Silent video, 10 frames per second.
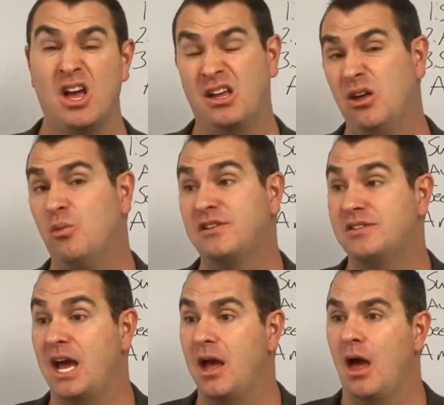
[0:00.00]
Guilt would
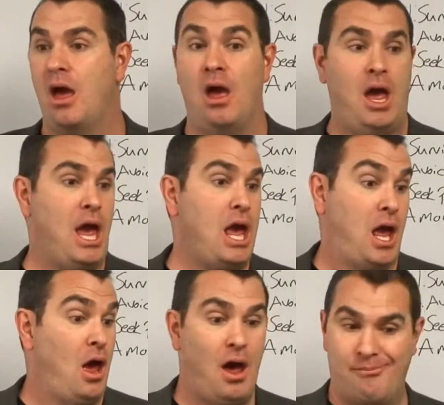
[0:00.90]
say,
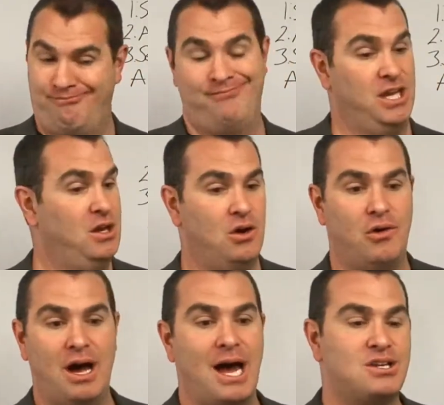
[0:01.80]
hey, you know
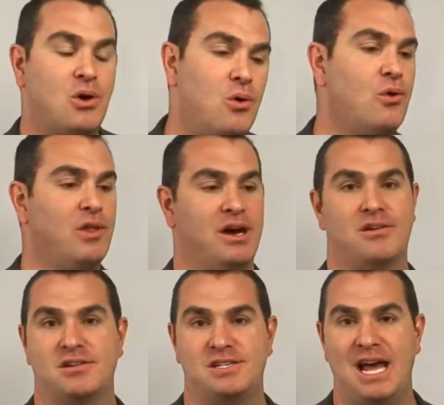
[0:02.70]
what? I totally
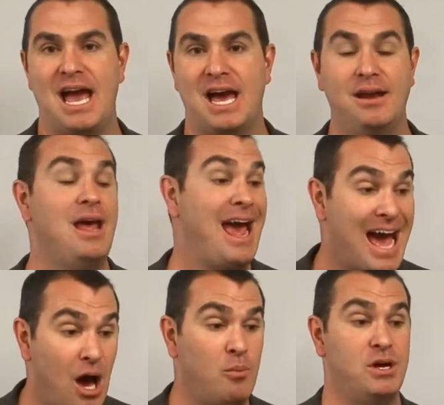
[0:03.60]
understand
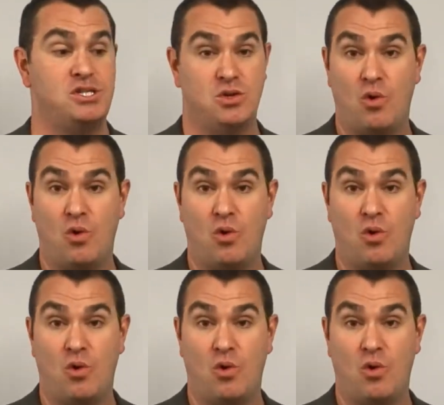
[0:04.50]
how much you